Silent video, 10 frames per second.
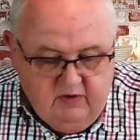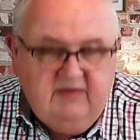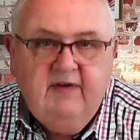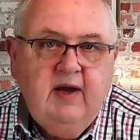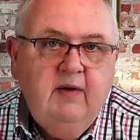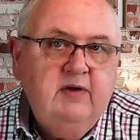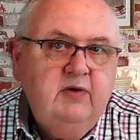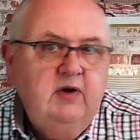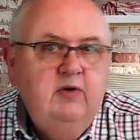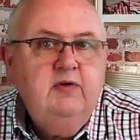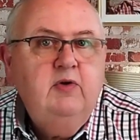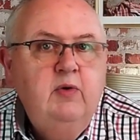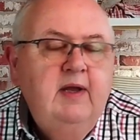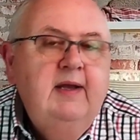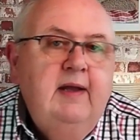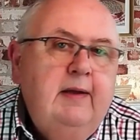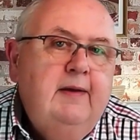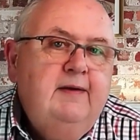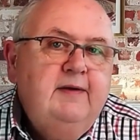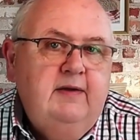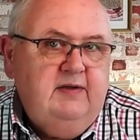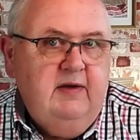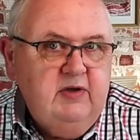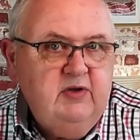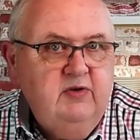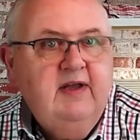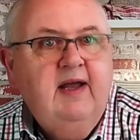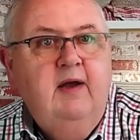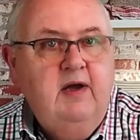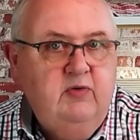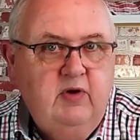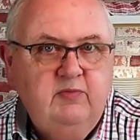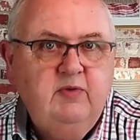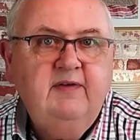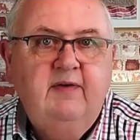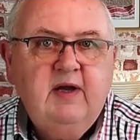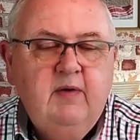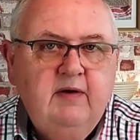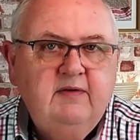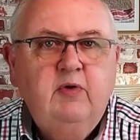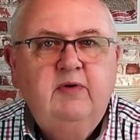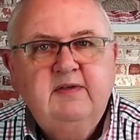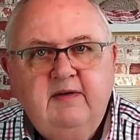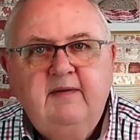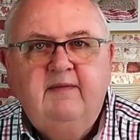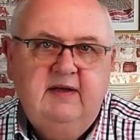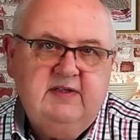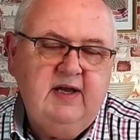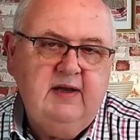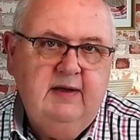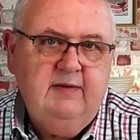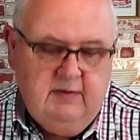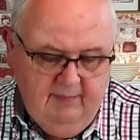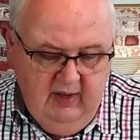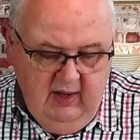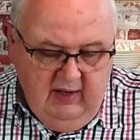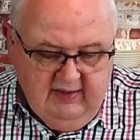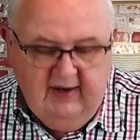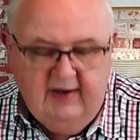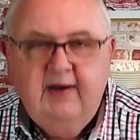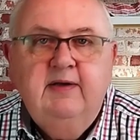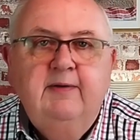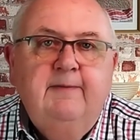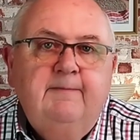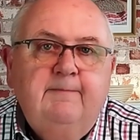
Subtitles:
the flour, you can also go ahead and use 812 wheat flour, thus entirely. Then